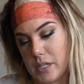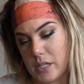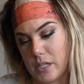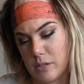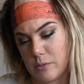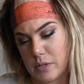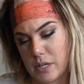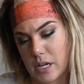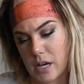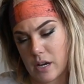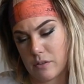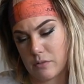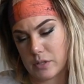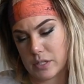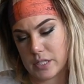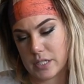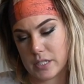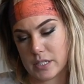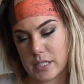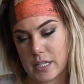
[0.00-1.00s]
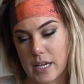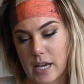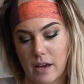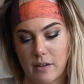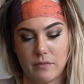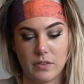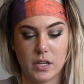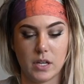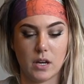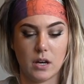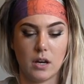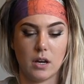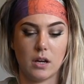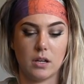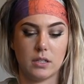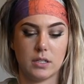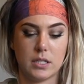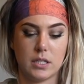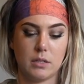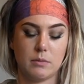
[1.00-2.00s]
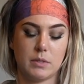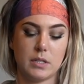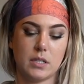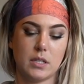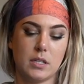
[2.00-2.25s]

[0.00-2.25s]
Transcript: Here we have, what is this? Kevia. Let's see what's